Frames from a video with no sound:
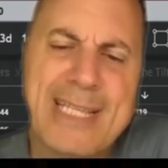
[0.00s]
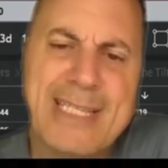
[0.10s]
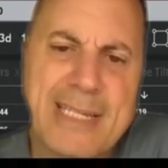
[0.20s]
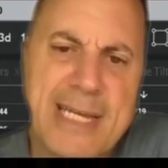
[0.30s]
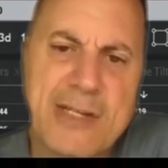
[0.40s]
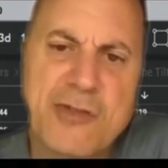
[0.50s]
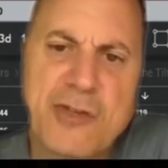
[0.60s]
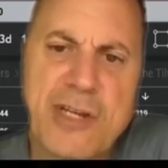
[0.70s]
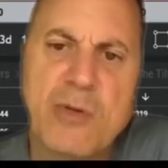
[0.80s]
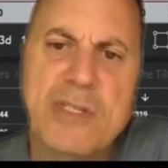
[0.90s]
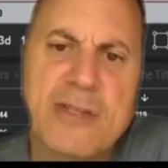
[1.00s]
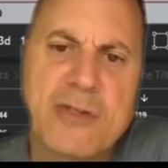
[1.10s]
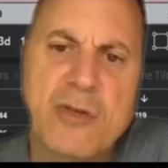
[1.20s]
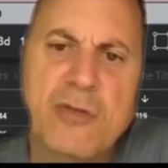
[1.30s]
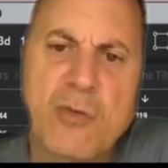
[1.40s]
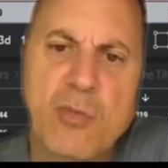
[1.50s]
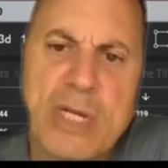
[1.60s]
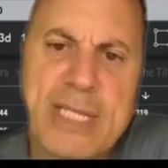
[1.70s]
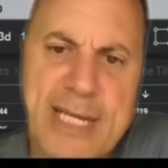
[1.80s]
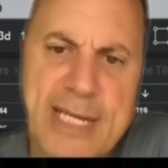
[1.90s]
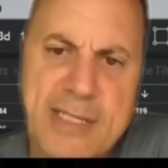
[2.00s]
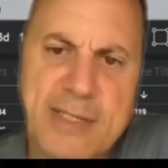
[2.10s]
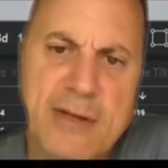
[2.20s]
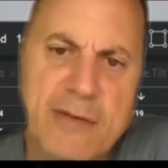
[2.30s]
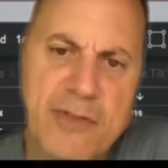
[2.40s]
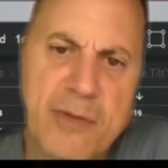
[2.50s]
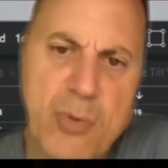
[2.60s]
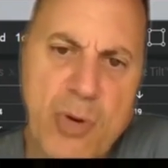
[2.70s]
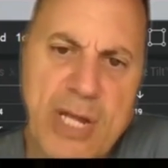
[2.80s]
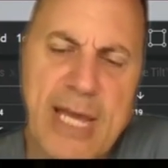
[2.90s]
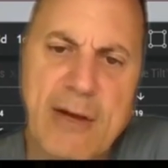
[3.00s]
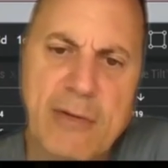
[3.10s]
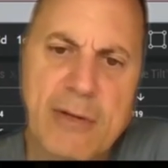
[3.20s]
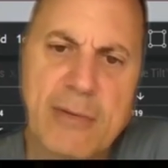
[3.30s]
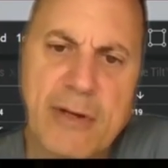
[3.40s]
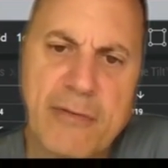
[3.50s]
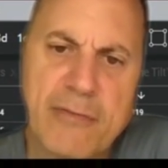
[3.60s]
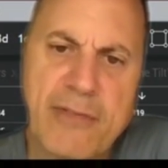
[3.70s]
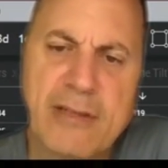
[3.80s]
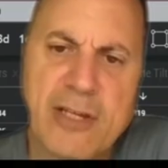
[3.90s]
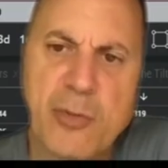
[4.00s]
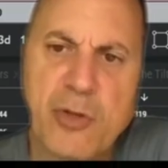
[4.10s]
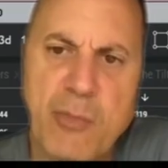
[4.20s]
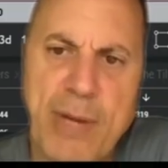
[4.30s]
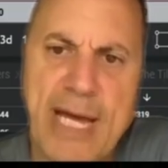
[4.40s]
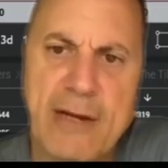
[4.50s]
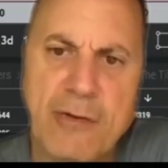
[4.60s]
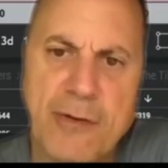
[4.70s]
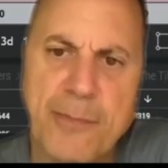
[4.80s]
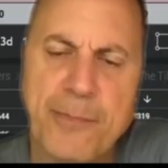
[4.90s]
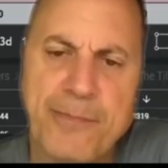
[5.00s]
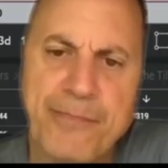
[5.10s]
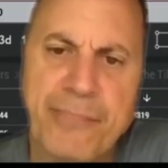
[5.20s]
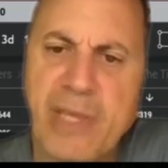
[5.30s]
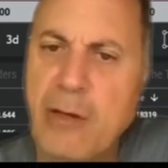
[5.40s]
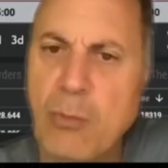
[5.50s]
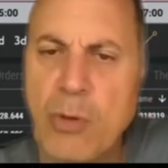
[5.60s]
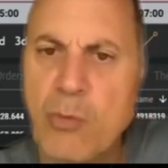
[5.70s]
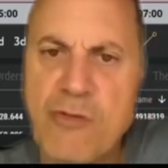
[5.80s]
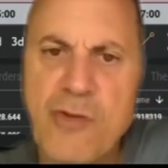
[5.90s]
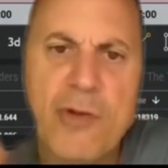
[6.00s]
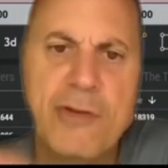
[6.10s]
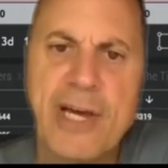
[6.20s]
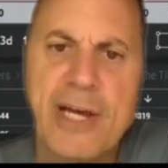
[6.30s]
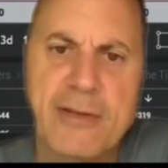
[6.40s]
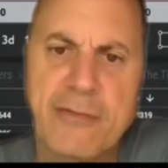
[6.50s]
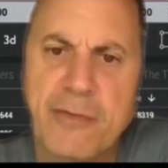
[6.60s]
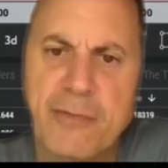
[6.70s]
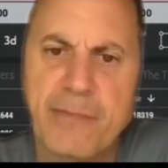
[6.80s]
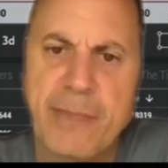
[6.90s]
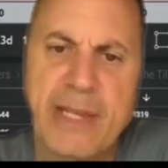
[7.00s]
I did yesterday was I took the retest of the breakout of that W pattern, and it was very effective.